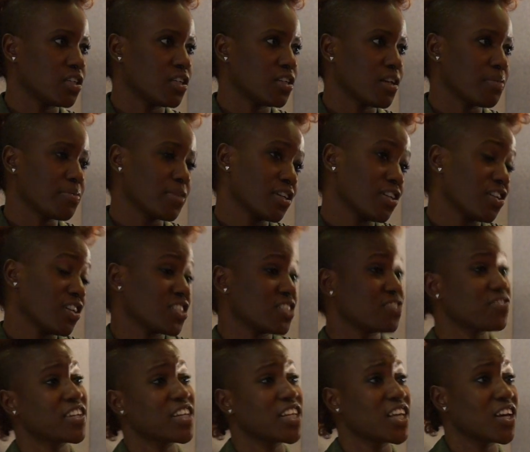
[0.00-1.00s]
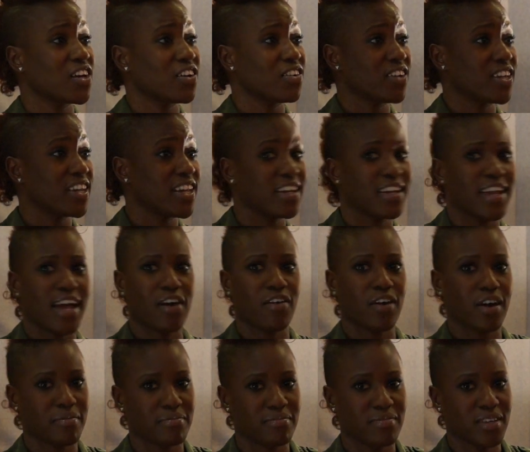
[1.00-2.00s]
and I'm going to launch a video and then now
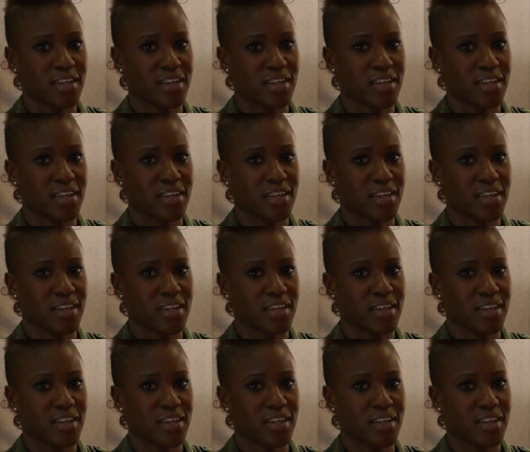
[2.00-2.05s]
I'm,